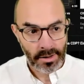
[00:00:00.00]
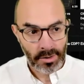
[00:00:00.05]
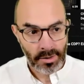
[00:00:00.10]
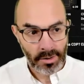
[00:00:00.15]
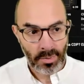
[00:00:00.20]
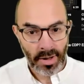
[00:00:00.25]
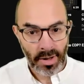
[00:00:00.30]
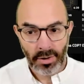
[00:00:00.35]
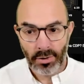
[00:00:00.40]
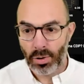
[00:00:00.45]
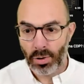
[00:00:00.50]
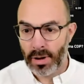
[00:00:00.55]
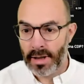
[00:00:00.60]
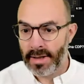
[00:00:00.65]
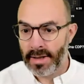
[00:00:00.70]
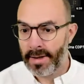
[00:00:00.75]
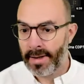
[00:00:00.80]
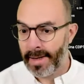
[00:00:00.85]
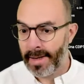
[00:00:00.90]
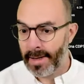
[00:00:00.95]
my colleague
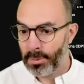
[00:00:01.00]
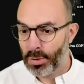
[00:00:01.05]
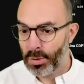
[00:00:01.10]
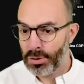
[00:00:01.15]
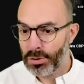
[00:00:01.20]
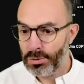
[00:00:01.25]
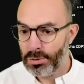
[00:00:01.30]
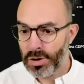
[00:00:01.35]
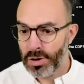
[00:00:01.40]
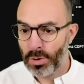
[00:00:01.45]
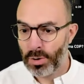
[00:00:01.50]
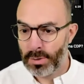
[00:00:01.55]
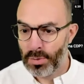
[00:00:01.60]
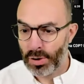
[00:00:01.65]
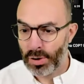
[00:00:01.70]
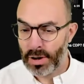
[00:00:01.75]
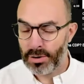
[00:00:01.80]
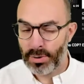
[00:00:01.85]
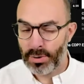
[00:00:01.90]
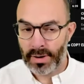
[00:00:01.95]
Clément, who is
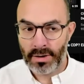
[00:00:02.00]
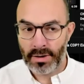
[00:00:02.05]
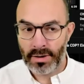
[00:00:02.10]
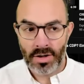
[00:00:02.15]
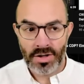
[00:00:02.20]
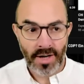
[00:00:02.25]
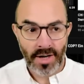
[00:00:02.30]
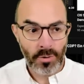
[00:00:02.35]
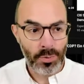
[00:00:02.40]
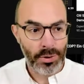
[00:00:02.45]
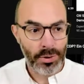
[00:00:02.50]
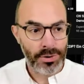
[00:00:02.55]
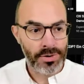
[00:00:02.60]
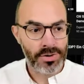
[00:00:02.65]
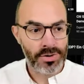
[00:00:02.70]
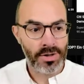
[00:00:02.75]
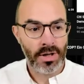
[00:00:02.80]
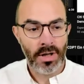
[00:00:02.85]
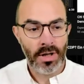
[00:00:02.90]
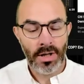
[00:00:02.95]
monitoring the
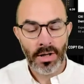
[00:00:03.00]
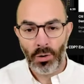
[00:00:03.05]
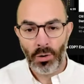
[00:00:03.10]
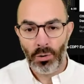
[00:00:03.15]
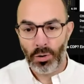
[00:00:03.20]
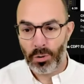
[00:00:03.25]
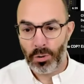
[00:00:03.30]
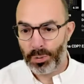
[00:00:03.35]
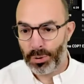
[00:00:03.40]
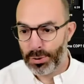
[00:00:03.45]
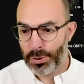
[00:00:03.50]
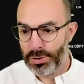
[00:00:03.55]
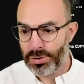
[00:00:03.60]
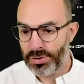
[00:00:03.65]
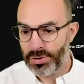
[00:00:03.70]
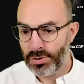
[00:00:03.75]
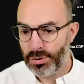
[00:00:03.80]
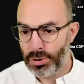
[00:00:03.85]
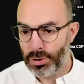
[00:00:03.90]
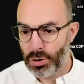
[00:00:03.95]
chatbots, will
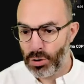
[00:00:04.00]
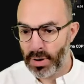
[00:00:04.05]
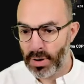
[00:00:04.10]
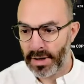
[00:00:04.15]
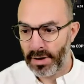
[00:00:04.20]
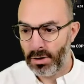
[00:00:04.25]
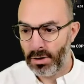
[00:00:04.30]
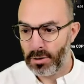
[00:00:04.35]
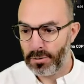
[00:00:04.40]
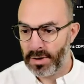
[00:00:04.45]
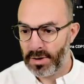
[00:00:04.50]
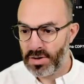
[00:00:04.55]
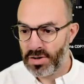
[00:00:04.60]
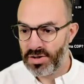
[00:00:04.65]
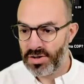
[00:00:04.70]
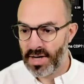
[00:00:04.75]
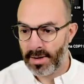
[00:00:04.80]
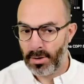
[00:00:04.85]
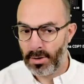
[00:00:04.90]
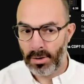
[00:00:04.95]
post the URL of this
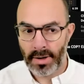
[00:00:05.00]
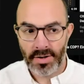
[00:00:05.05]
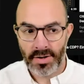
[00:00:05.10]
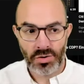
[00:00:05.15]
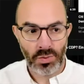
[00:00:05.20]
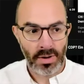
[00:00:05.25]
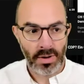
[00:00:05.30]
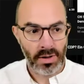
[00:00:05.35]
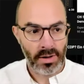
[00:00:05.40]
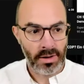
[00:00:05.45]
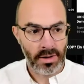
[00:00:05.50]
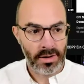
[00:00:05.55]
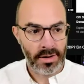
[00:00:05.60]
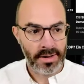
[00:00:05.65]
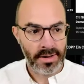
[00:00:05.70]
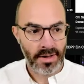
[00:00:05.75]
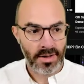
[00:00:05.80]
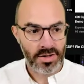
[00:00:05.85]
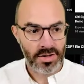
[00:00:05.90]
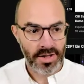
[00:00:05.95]
channel as well
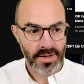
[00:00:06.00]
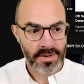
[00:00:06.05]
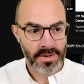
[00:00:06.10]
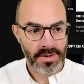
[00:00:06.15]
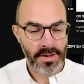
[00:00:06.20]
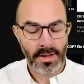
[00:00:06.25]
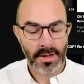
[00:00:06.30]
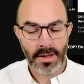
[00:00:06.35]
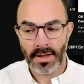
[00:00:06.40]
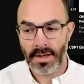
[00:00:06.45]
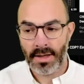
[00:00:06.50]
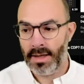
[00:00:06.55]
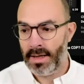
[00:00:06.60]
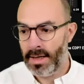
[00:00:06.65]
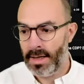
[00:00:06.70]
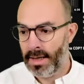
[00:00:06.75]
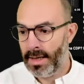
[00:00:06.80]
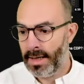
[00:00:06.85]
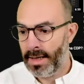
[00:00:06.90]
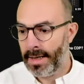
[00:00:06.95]
in the chats.
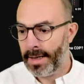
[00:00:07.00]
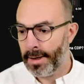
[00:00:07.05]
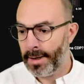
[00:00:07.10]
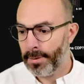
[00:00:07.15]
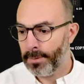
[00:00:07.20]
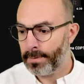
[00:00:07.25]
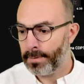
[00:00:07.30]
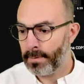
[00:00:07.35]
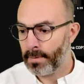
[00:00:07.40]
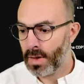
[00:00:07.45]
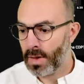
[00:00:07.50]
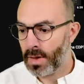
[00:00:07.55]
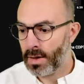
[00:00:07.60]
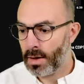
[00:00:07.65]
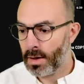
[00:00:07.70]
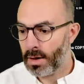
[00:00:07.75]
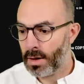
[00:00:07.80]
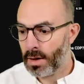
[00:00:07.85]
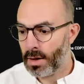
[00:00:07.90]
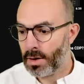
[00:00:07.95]

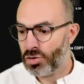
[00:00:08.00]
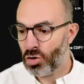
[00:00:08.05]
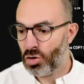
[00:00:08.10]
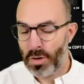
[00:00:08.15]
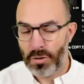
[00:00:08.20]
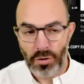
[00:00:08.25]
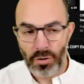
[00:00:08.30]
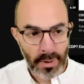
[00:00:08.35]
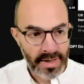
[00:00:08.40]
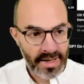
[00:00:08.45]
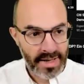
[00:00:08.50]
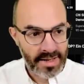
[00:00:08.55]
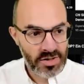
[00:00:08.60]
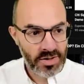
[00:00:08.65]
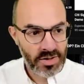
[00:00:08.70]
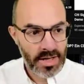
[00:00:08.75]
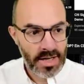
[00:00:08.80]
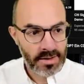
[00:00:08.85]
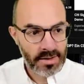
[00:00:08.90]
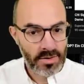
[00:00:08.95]
So before we get
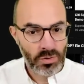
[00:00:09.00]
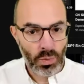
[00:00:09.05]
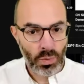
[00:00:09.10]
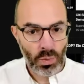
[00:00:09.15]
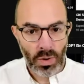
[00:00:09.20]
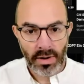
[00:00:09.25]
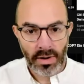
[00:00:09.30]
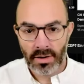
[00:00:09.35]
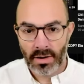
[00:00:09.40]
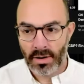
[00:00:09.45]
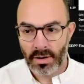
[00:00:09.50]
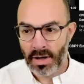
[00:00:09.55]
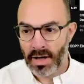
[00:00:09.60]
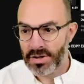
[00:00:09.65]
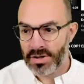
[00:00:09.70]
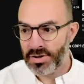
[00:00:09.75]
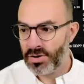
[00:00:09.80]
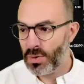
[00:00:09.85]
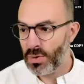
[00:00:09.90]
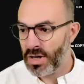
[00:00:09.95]
started, one
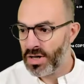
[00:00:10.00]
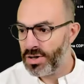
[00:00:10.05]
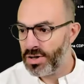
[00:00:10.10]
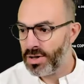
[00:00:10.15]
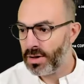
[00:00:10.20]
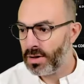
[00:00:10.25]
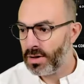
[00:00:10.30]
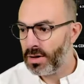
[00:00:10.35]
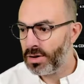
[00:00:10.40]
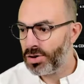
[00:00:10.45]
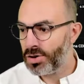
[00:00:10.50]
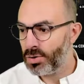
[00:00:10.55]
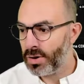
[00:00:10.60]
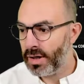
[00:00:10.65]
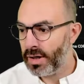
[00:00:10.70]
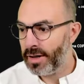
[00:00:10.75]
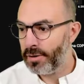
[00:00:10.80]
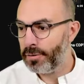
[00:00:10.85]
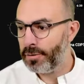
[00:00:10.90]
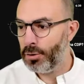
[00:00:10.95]
last question. So
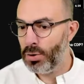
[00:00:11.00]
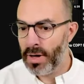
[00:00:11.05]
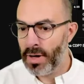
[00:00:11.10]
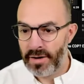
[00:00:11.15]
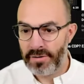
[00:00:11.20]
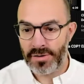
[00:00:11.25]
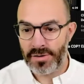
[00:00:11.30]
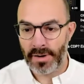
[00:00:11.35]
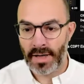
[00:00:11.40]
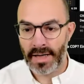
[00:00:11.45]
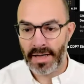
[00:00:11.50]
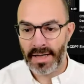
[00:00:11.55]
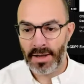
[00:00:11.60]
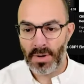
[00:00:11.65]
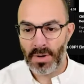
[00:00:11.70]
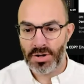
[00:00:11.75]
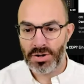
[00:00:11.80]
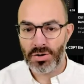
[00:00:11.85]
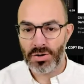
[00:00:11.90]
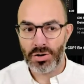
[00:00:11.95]
if you have any
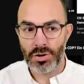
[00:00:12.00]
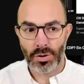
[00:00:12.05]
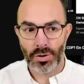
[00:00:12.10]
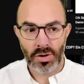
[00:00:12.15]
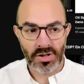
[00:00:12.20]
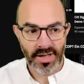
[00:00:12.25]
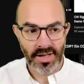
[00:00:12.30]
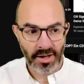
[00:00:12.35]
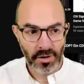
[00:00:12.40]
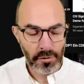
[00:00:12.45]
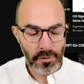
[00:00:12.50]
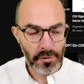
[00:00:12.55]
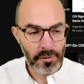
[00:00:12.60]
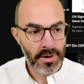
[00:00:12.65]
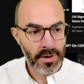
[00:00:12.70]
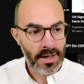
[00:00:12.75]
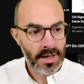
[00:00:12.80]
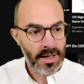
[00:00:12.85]
questions yourself,